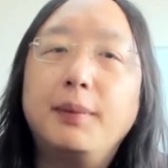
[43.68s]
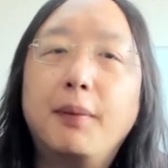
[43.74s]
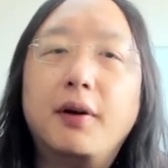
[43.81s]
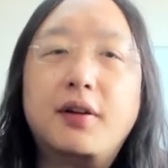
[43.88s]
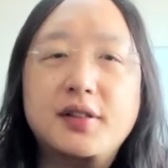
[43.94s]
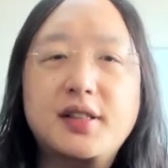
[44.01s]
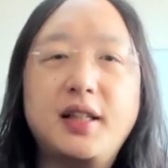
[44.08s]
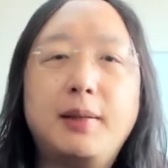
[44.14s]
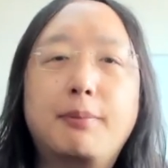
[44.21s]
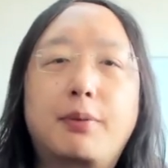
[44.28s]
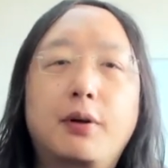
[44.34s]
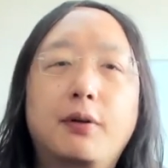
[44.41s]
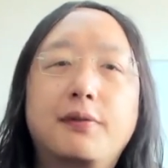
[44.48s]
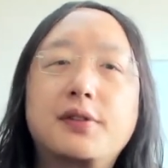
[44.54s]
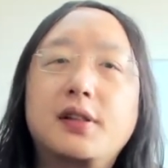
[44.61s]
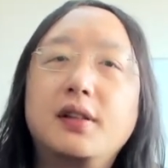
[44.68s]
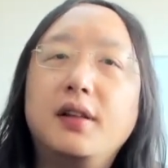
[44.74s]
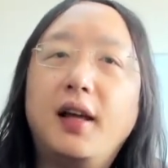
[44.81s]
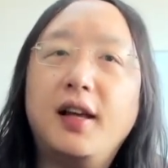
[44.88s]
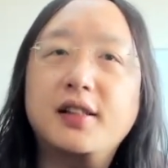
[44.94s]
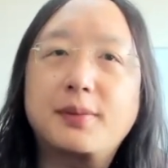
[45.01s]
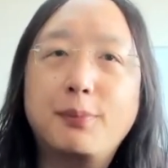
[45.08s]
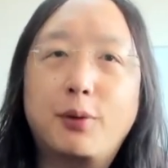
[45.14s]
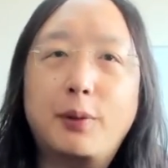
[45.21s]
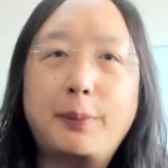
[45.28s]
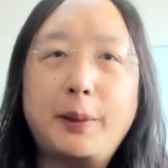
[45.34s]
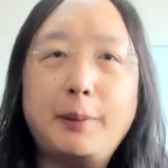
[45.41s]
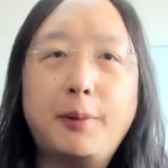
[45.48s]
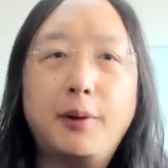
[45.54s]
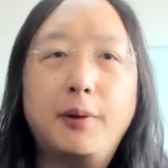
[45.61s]
Democracy improves as more
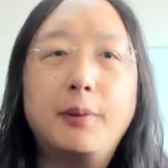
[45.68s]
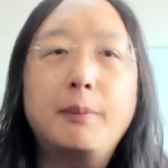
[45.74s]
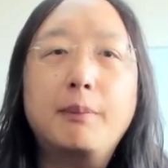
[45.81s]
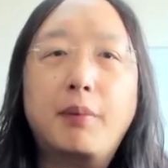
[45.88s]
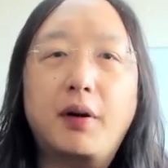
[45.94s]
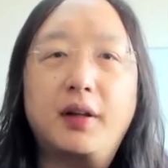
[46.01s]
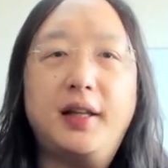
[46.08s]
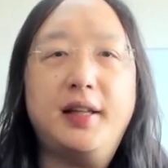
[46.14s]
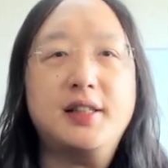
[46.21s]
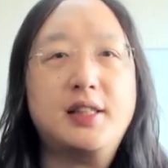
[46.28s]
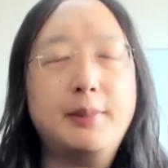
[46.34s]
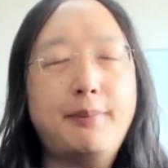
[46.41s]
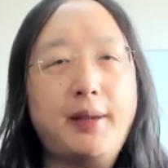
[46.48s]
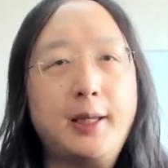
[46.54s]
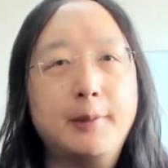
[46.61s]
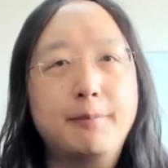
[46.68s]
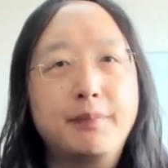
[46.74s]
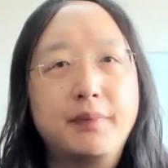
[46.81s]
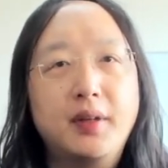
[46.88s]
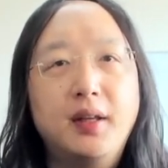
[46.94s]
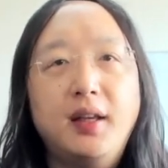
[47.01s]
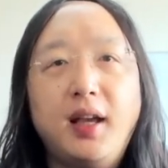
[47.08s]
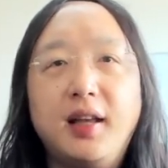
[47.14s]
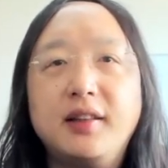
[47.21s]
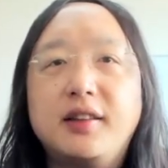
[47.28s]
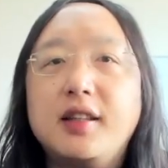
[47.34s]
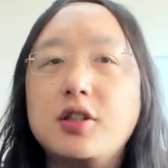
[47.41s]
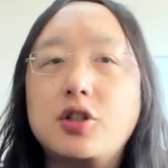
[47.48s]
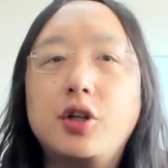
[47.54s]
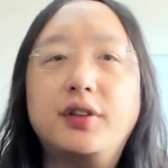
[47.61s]
people participate, and
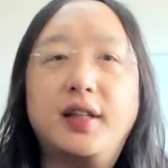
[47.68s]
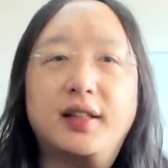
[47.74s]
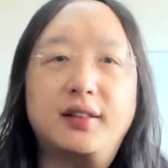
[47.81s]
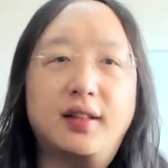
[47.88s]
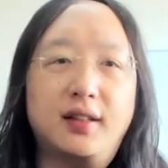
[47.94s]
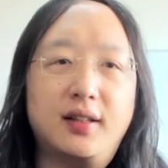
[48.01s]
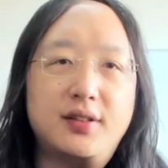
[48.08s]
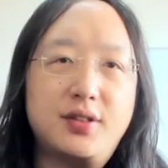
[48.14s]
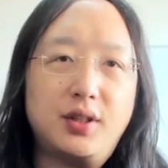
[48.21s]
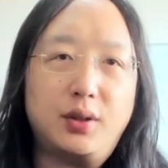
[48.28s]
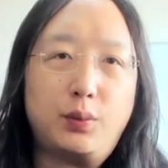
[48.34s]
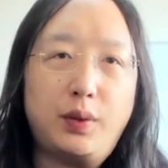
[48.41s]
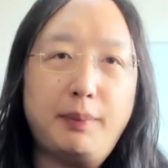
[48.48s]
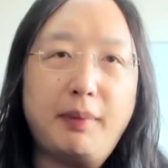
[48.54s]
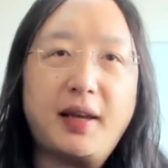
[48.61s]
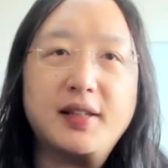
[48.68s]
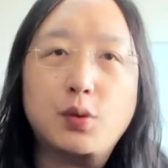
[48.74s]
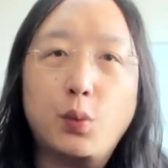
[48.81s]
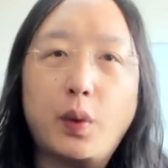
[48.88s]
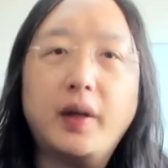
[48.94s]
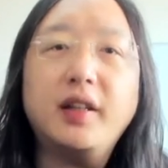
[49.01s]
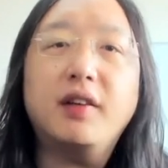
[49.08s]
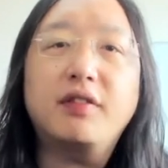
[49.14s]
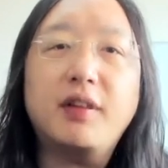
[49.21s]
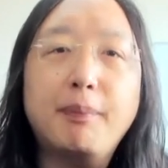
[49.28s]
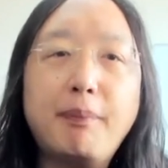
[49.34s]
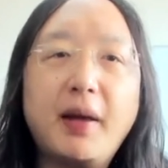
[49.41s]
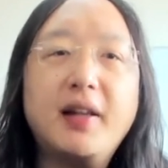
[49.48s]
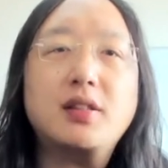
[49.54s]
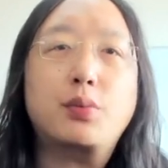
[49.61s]
digital technology remains one of the
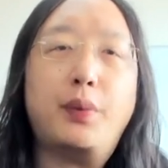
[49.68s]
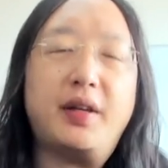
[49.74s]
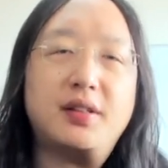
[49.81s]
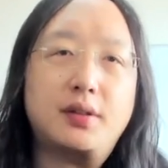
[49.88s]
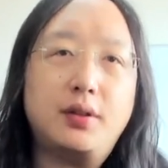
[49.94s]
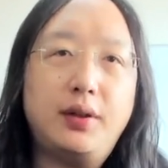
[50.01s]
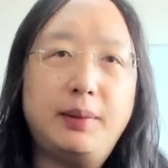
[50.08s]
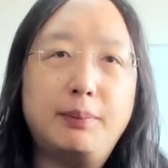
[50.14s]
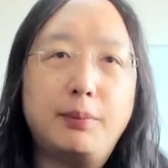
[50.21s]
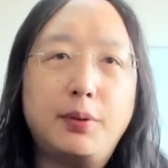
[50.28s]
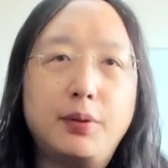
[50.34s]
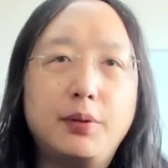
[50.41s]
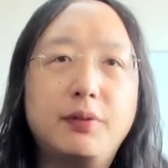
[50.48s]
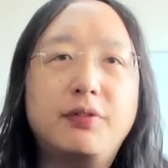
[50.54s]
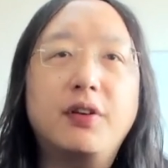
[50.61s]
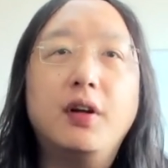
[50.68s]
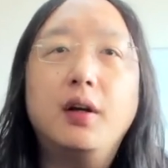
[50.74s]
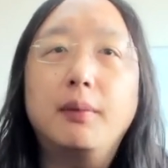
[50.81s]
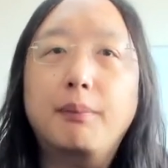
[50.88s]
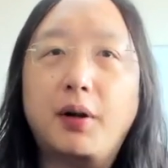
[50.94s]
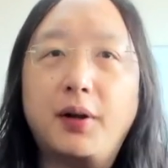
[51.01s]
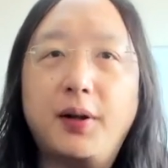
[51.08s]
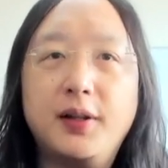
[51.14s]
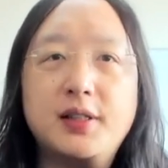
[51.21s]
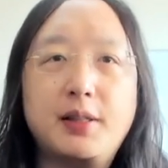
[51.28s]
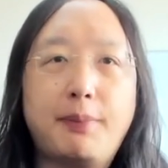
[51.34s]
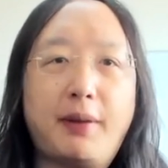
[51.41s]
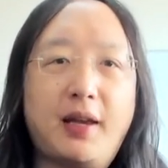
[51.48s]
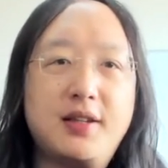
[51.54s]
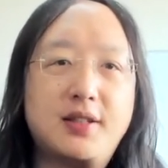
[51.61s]
best ways to improve
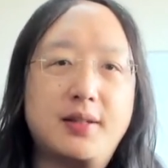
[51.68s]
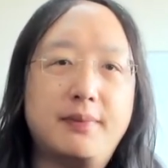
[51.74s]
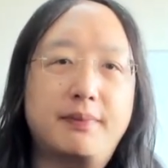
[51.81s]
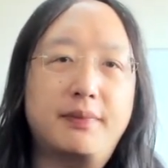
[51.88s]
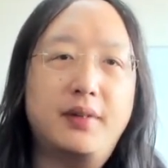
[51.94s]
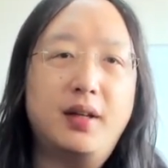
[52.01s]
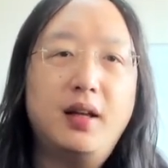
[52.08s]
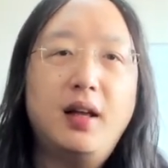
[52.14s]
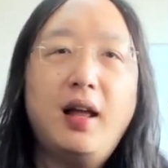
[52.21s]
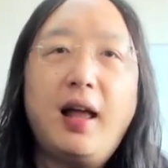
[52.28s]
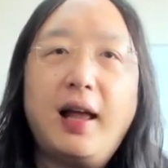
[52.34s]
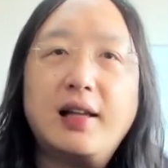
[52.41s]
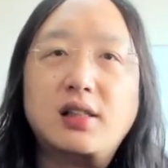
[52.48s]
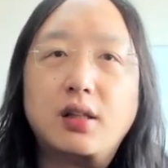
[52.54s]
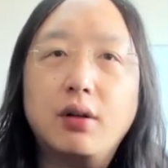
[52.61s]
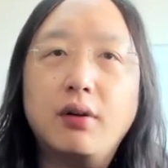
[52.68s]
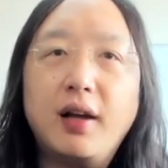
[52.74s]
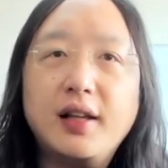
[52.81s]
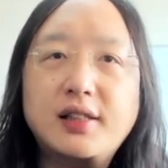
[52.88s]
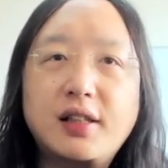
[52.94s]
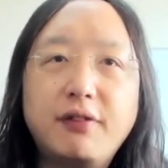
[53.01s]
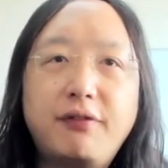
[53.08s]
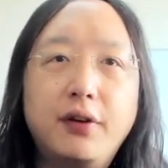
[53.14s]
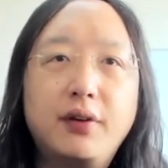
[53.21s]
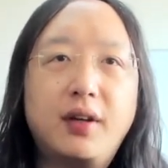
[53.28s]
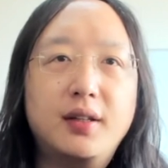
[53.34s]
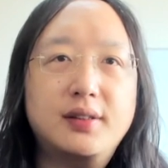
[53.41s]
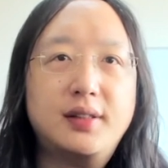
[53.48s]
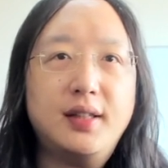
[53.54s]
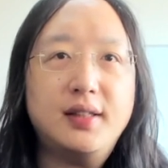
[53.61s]
participation, as long as the
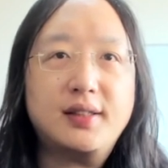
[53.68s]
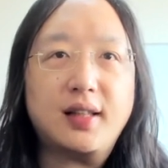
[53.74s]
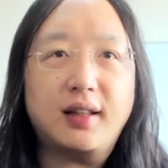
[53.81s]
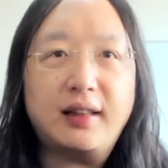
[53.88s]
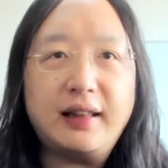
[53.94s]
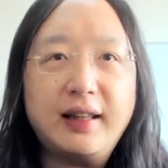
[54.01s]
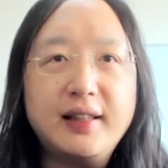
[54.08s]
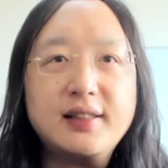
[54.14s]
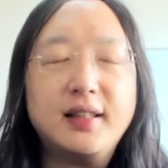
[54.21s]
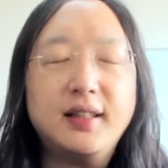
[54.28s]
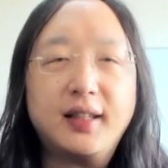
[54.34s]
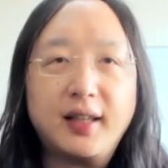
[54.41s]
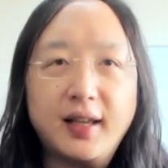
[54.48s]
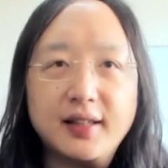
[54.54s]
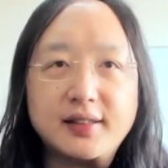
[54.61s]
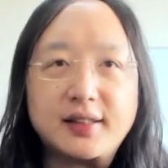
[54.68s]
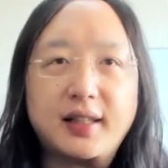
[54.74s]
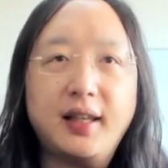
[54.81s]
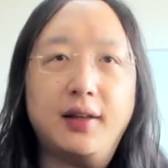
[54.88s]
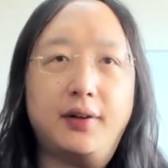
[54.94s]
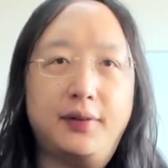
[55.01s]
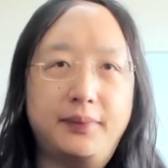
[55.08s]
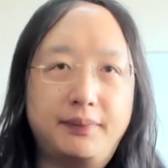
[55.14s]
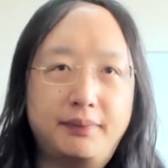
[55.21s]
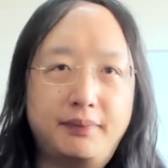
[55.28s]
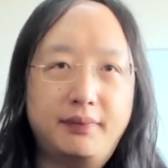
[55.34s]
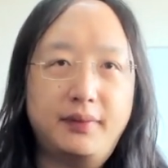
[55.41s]
focus is on listening at scale,